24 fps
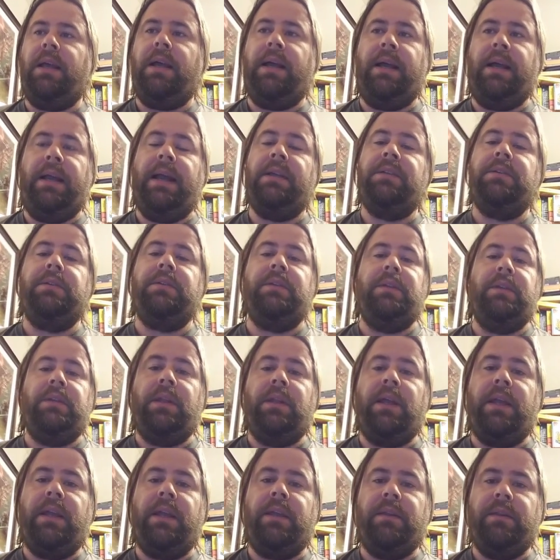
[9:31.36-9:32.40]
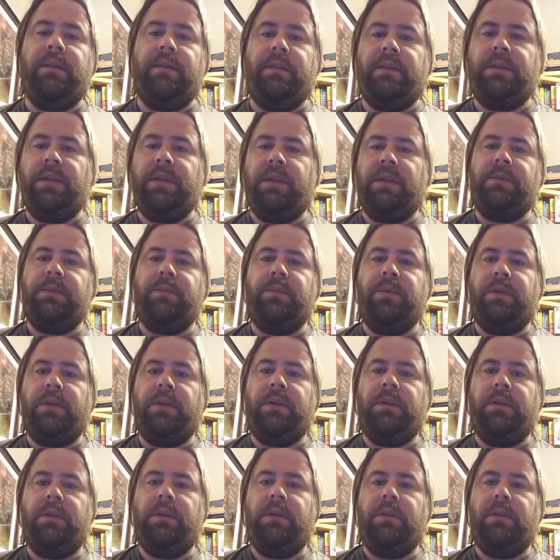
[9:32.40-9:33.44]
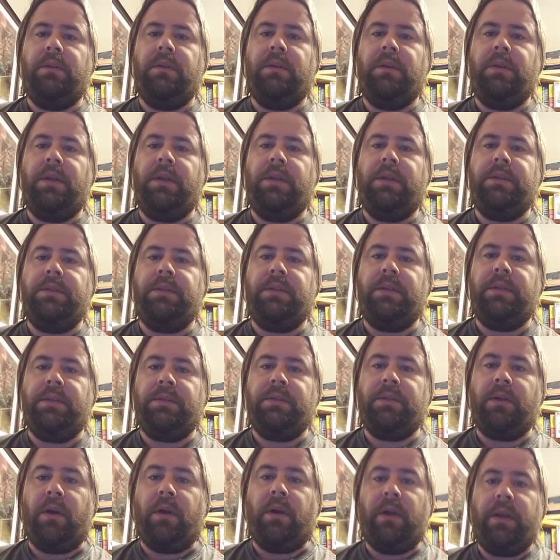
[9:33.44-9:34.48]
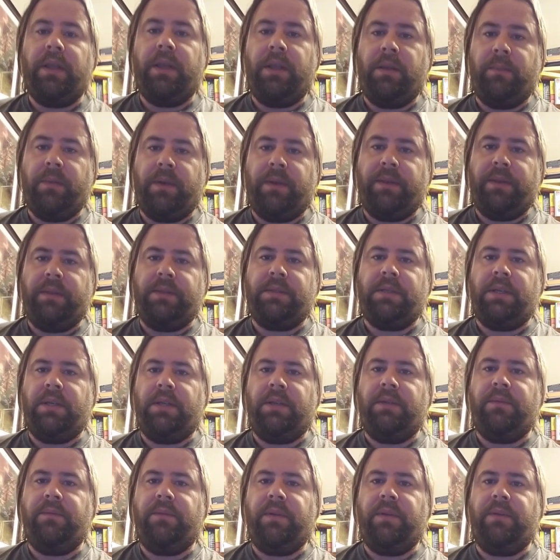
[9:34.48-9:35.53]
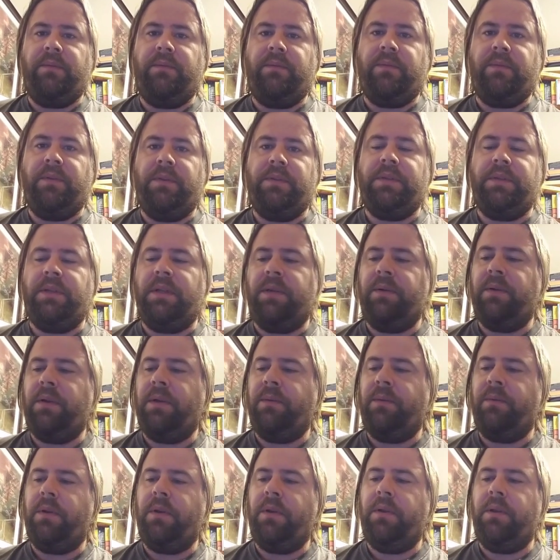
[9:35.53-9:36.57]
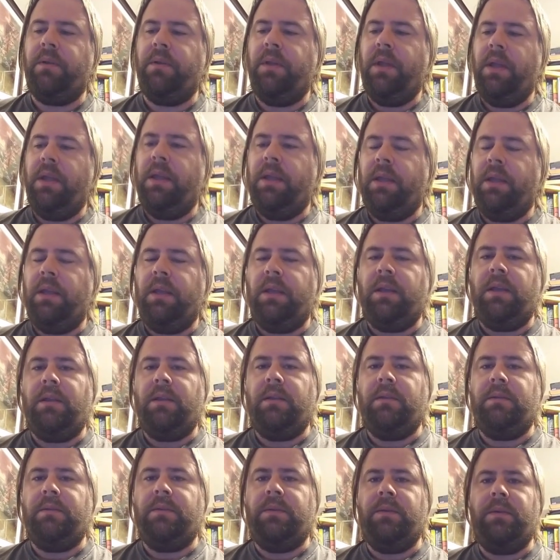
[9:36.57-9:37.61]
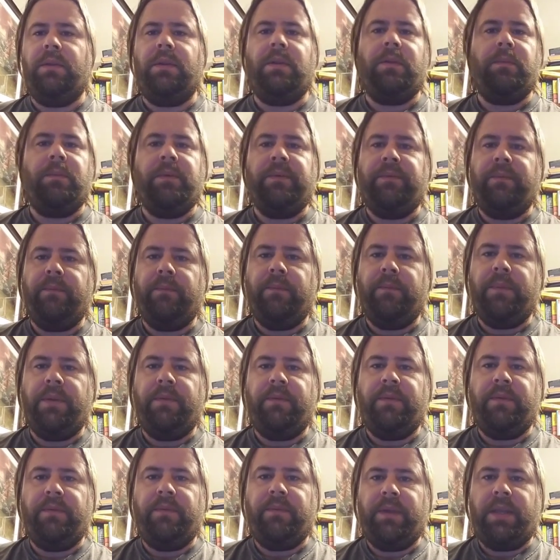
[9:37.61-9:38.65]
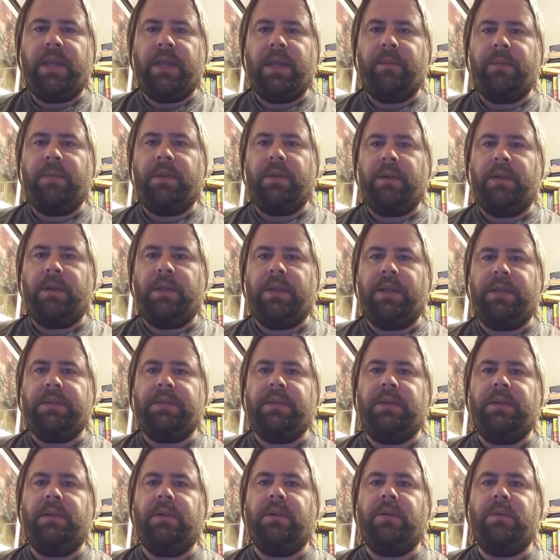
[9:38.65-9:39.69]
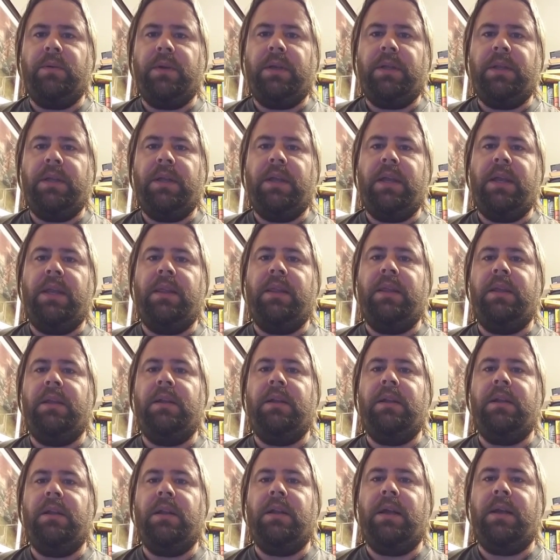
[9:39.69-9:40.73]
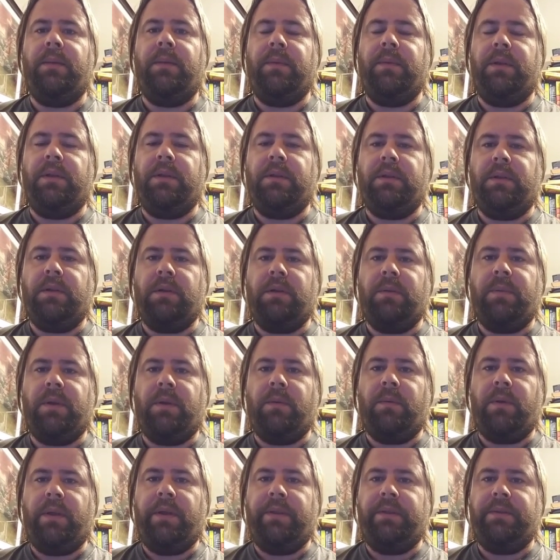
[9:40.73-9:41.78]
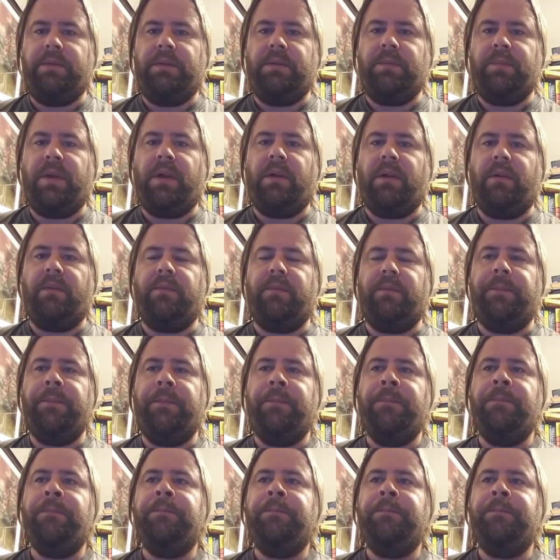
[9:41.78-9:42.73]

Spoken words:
I actually like that the textbook is talking about this idea of inference, and I want to do a little bit of a vocabulary lesson here quickly, and then I'm going to talk about why this is powerful.